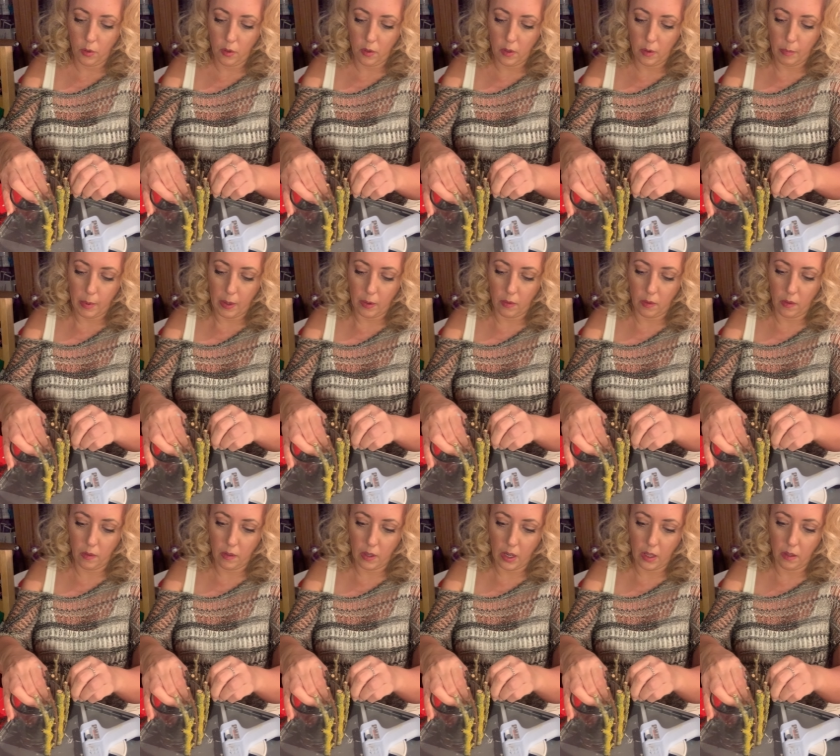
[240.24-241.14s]
just about to
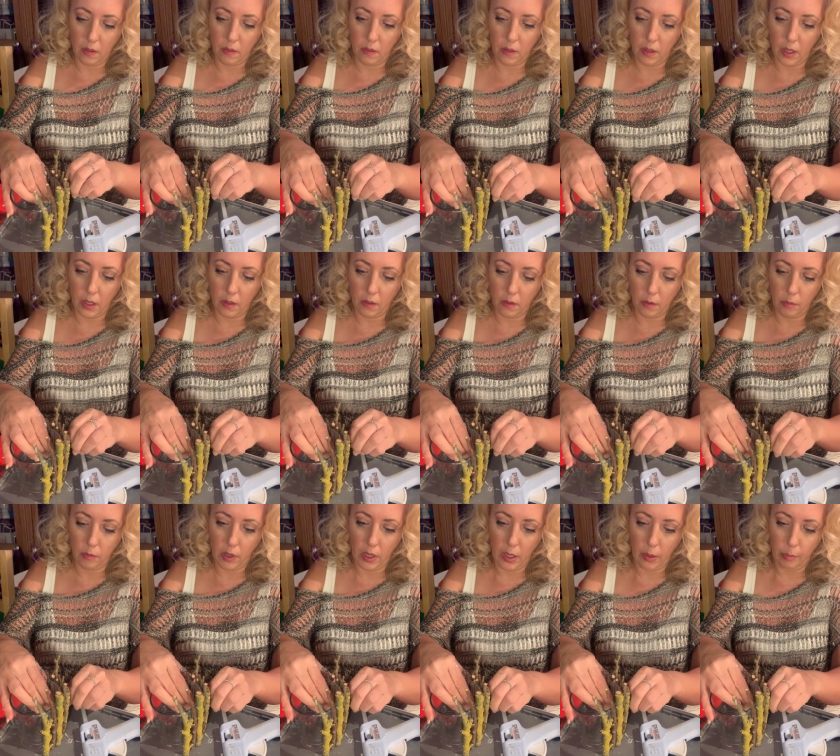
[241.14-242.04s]
say the sticks are
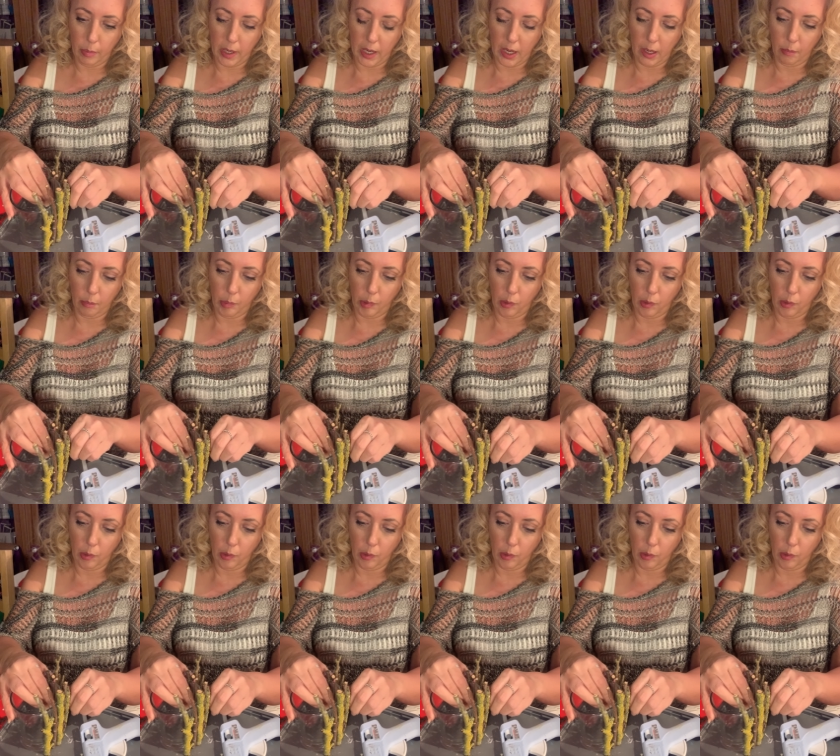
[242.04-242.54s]
really playing